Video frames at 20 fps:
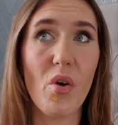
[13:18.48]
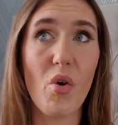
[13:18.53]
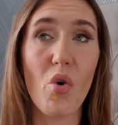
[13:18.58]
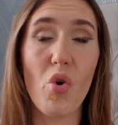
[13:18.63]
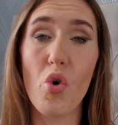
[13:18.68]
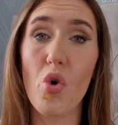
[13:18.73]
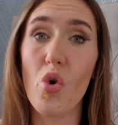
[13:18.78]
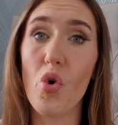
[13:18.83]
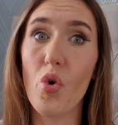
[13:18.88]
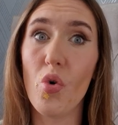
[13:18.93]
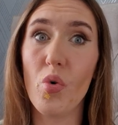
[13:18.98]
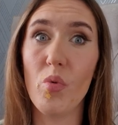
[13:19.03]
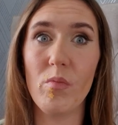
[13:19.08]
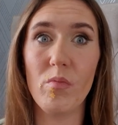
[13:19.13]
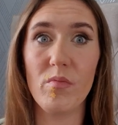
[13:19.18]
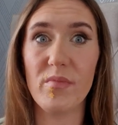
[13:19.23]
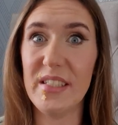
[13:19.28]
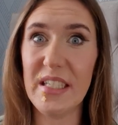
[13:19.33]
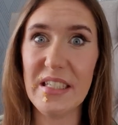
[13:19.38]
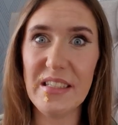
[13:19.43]
or
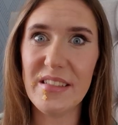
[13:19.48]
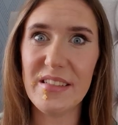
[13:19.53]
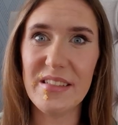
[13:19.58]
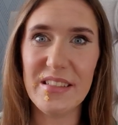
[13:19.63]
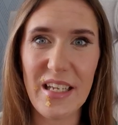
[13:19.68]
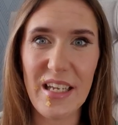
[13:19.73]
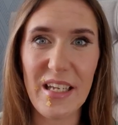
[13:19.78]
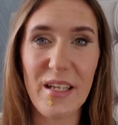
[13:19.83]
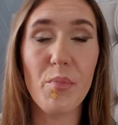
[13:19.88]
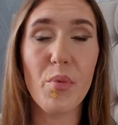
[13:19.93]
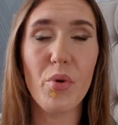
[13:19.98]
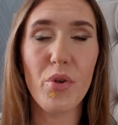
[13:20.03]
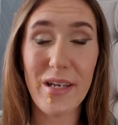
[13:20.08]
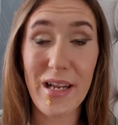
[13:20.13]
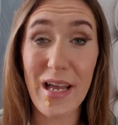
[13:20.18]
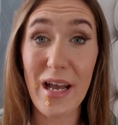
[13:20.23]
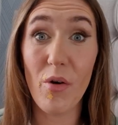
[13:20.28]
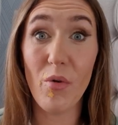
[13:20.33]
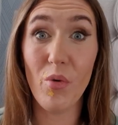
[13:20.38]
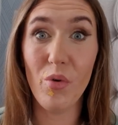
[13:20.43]
didn't say but
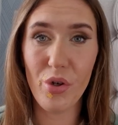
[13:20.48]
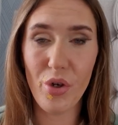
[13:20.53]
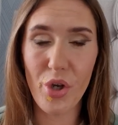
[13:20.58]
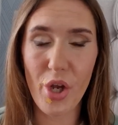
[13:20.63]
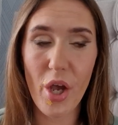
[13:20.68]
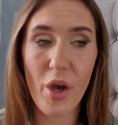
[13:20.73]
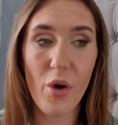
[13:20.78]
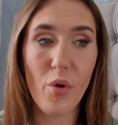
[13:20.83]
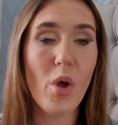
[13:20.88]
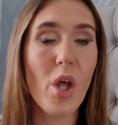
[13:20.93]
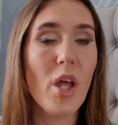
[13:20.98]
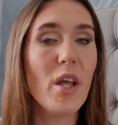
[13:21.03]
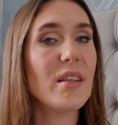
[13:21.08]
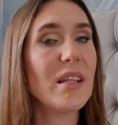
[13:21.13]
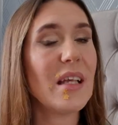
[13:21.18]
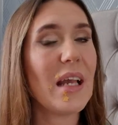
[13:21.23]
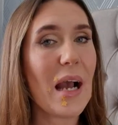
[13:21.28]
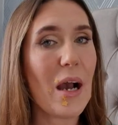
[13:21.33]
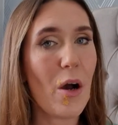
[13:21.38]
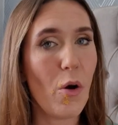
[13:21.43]
now know
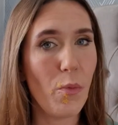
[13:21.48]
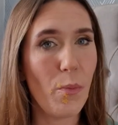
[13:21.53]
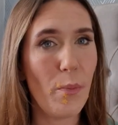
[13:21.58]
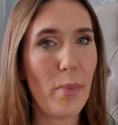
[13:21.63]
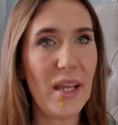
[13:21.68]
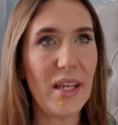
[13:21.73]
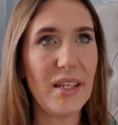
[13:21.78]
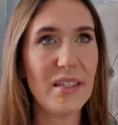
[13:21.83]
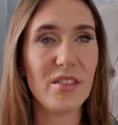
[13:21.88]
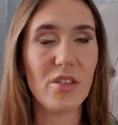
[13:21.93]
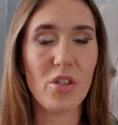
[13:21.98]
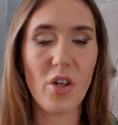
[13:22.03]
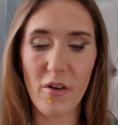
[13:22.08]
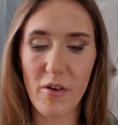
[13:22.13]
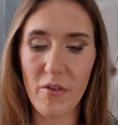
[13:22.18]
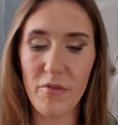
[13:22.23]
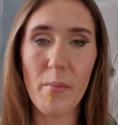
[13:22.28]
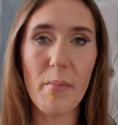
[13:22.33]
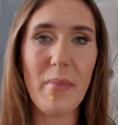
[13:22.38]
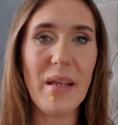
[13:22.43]
the outburst
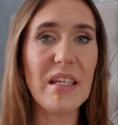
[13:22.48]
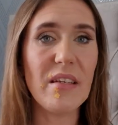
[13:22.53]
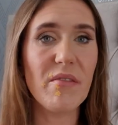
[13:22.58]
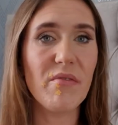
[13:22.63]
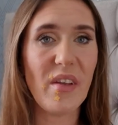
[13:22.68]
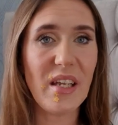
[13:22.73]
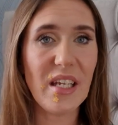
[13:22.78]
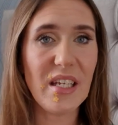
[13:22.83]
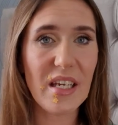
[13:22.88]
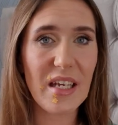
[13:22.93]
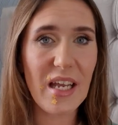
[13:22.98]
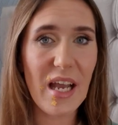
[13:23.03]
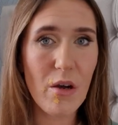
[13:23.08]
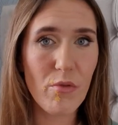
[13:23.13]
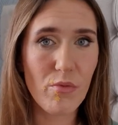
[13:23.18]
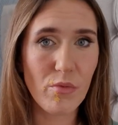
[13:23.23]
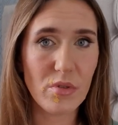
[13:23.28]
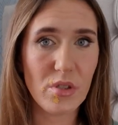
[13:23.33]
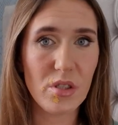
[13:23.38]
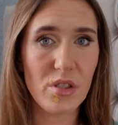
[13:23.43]
of making fake
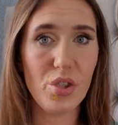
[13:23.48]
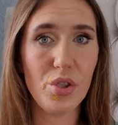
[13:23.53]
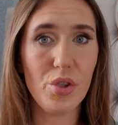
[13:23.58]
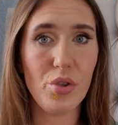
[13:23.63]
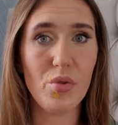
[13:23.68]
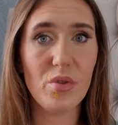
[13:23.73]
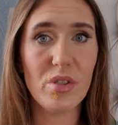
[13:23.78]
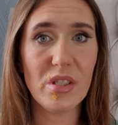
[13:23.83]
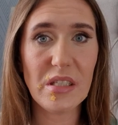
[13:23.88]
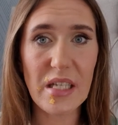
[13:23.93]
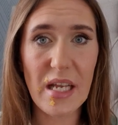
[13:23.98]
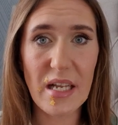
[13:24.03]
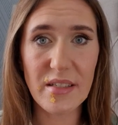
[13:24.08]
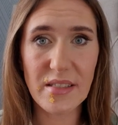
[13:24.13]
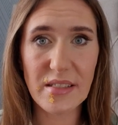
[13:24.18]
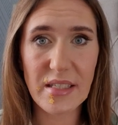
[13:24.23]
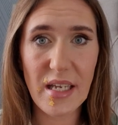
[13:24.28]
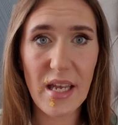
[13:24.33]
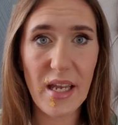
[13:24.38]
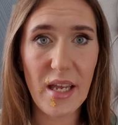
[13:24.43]
accounts to
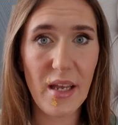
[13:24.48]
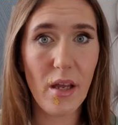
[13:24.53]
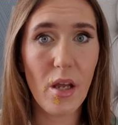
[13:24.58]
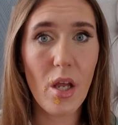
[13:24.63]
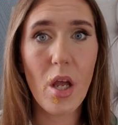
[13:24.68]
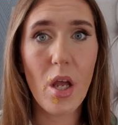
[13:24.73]
slander